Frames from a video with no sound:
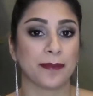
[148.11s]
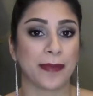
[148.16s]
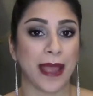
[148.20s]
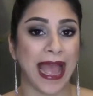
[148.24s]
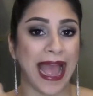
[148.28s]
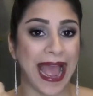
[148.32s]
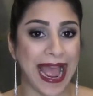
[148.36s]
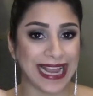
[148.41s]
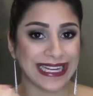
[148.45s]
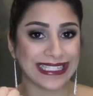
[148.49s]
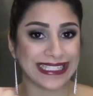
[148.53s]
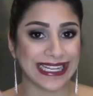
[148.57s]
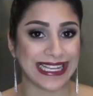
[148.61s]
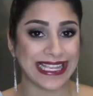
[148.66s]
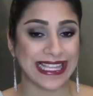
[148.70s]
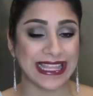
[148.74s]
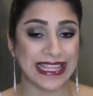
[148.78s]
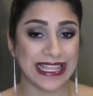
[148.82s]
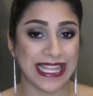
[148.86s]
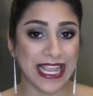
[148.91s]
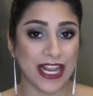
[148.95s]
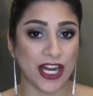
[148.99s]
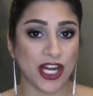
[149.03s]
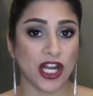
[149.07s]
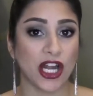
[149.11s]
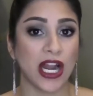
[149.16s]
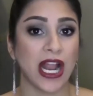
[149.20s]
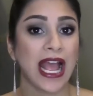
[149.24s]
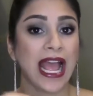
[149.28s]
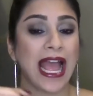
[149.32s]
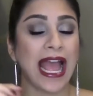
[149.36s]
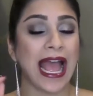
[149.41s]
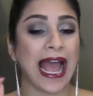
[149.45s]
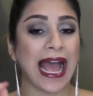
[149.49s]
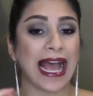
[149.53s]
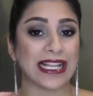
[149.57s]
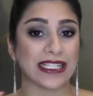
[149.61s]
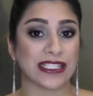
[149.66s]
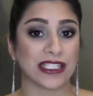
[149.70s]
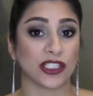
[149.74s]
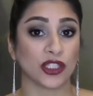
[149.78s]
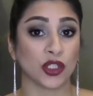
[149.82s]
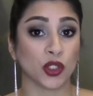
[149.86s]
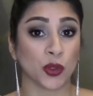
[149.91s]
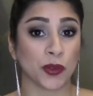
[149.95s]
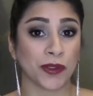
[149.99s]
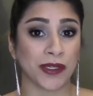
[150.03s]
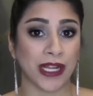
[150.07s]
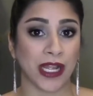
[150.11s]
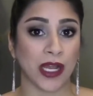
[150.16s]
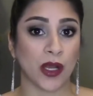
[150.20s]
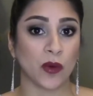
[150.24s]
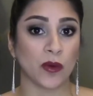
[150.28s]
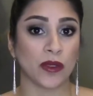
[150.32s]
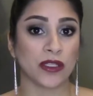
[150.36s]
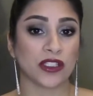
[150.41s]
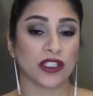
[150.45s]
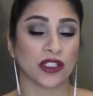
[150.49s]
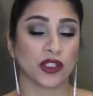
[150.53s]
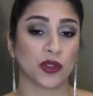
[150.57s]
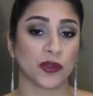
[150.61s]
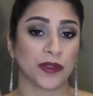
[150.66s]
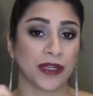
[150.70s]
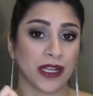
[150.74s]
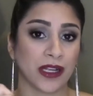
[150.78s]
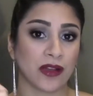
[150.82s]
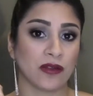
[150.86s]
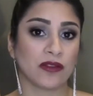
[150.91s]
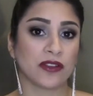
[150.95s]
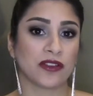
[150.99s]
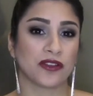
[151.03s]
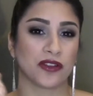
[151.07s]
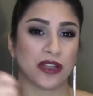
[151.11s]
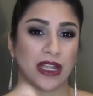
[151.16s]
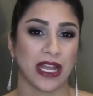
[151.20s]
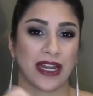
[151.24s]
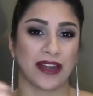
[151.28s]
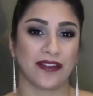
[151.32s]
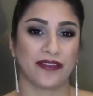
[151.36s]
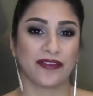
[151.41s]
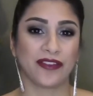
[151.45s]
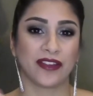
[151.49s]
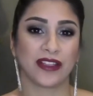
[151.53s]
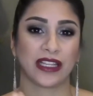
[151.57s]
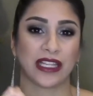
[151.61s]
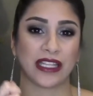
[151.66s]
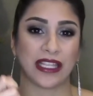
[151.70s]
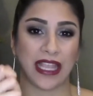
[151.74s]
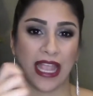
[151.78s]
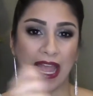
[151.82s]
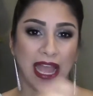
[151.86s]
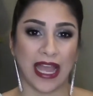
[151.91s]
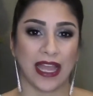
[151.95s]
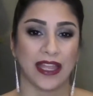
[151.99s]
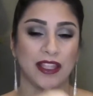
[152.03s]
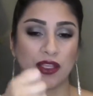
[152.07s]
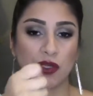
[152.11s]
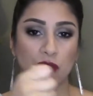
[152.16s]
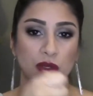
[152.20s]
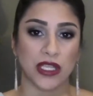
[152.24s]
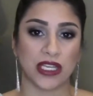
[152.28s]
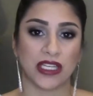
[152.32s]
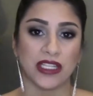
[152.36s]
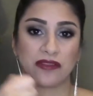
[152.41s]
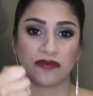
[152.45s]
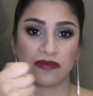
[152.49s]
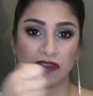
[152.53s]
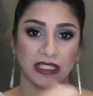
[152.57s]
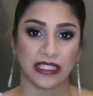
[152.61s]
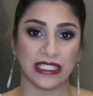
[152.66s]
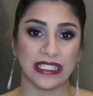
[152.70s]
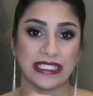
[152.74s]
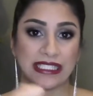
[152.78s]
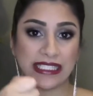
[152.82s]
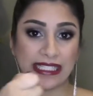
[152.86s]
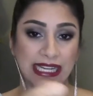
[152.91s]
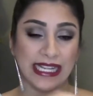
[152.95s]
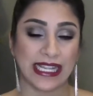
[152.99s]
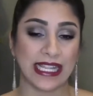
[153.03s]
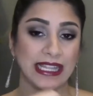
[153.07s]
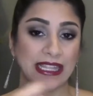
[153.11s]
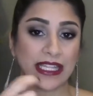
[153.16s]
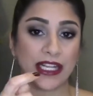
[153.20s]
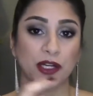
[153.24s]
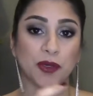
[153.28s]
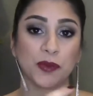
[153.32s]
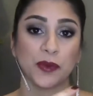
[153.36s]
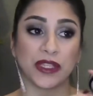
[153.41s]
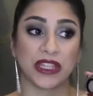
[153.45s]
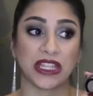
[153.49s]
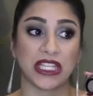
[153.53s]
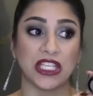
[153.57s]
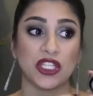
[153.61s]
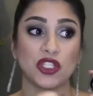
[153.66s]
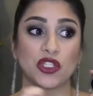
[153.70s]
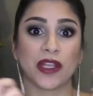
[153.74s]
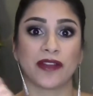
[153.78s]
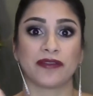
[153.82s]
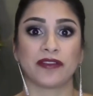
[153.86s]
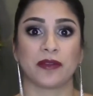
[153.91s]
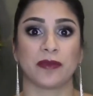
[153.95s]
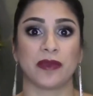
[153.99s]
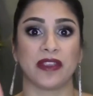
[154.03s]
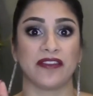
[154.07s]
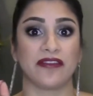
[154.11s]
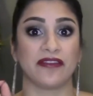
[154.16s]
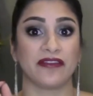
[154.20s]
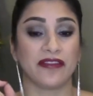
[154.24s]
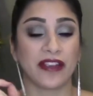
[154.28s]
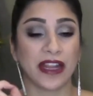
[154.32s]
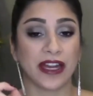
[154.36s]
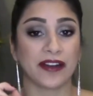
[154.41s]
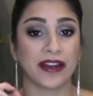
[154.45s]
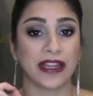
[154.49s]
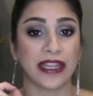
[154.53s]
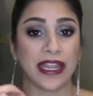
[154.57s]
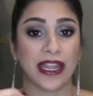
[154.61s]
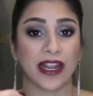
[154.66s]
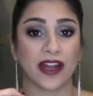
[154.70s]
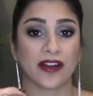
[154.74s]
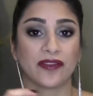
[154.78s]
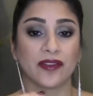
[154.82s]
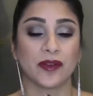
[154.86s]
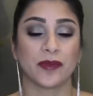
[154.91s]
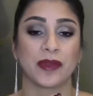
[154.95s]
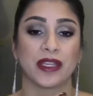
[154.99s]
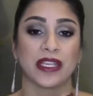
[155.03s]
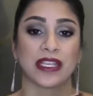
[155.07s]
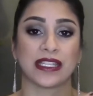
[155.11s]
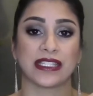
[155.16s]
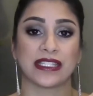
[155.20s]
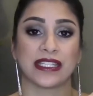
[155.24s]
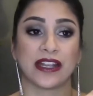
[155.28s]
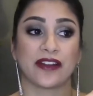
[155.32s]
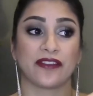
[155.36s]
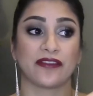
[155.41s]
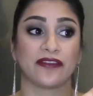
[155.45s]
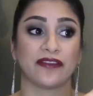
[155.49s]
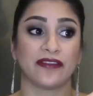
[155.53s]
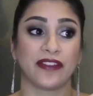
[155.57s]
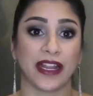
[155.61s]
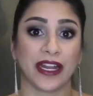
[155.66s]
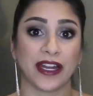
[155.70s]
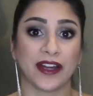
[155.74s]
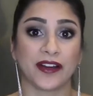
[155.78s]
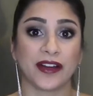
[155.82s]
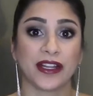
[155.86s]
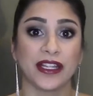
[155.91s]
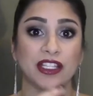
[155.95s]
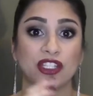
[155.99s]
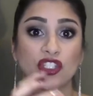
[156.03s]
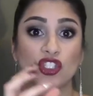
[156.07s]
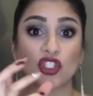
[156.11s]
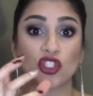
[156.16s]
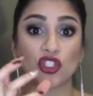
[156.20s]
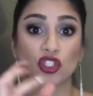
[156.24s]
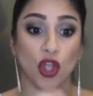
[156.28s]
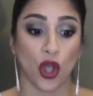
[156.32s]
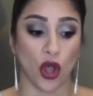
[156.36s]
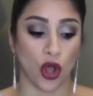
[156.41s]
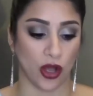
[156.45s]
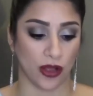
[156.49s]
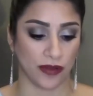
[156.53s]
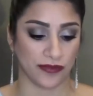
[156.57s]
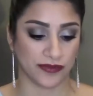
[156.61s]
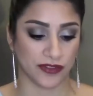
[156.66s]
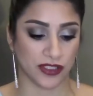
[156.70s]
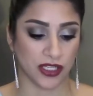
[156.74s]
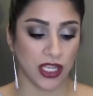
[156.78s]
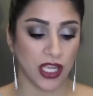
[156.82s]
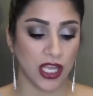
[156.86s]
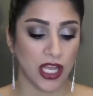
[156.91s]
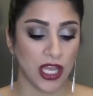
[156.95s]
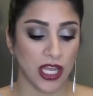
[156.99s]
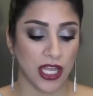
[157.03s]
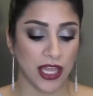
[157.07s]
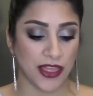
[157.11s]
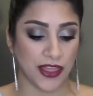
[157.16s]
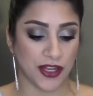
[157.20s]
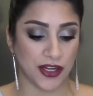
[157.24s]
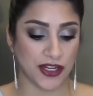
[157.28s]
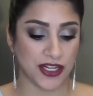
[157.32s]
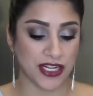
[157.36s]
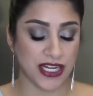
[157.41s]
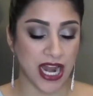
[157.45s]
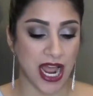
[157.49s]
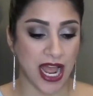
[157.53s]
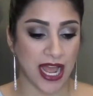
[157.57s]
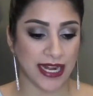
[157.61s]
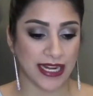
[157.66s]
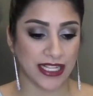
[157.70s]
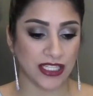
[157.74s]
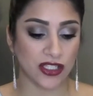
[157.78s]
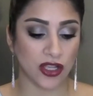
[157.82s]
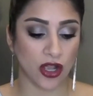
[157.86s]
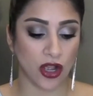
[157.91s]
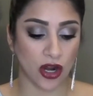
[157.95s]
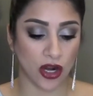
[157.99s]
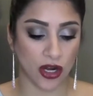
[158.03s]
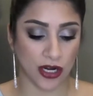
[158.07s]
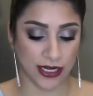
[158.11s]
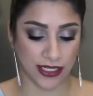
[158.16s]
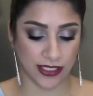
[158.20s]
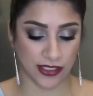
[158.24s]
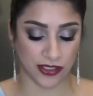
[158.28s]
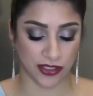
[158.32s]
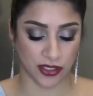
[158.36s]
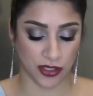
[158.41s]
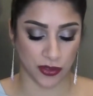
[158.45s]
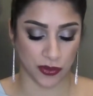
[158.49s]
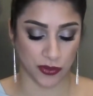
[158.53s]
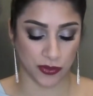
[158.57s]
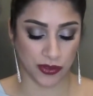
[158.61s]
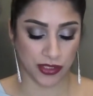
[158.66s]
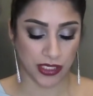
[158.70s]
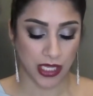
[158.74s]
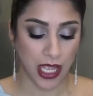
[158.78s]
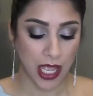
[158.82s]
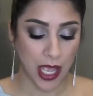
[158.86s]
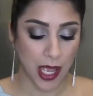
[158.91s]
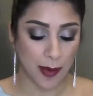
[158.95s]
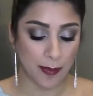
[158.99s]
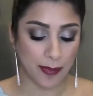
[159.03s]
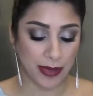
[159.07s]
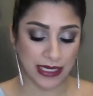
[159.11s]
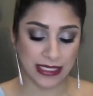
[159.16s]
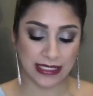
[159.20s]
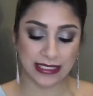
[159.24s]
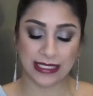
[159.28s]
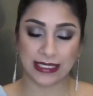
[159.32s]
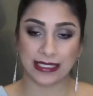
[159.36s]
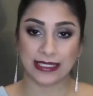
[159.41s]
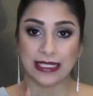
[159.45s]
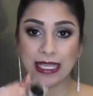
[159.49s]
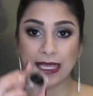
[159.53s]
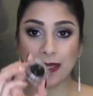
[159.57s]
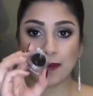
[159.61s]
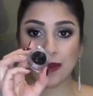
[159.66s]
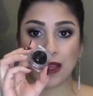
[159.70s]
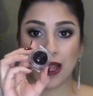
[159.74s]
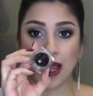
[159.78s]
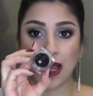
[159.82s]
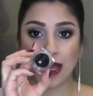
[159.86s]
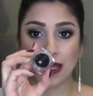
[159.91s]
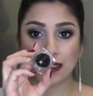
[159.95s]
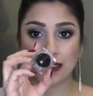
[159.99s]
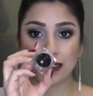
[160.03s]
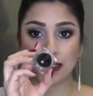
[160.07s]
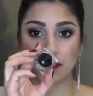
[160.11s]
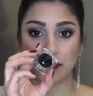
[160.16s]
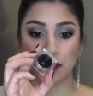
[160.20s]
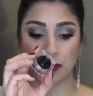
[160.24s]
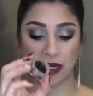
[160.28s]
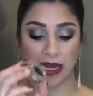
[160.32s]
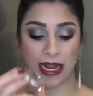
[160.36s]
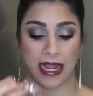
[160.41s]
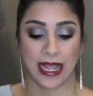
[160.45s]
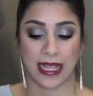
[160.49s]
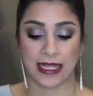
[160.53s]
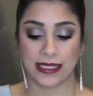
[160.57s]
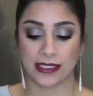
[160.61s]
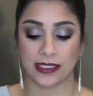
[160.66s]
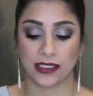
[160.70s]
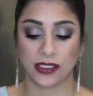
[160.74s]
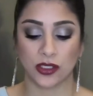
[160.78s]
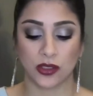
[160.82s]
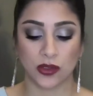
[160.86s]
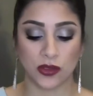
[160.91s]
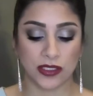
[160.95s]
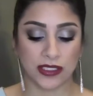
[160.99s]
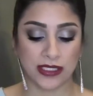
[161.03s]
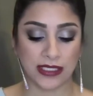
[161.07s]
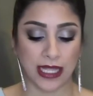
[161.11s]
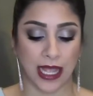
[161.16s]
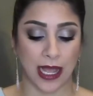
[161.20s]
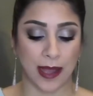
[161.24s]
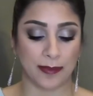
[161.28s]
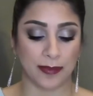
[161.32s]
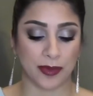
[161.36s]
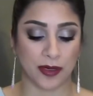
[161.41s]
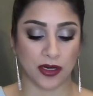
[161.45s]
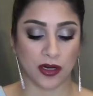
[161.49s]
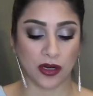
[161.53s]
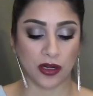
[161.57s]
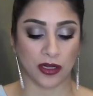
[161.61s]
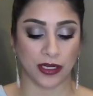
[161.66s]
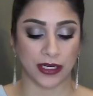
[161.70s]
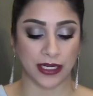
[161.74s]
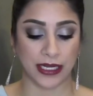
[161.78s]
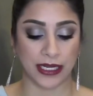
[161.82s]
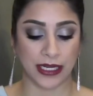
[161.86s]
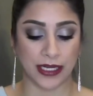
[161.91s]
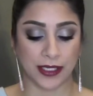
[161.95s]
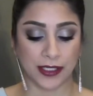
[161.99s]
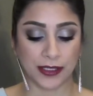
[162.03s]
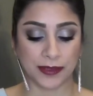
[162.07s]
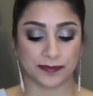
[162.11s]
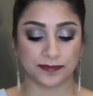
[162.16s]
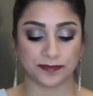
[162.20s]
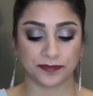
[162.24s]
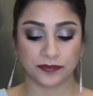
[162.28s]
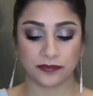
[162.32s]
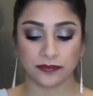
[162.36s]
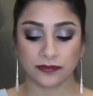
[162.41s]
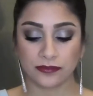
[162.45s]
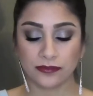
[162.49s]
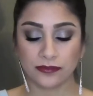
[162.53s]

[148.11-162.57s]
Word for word: packed in there as the L'Oreal ones. The L'Oreal ones, you kind of feel like you, you can really dig in there. With these, you have to be very careful because they're very soft. They're not as hard as those. But it's the same concept where it has a little stopper on here.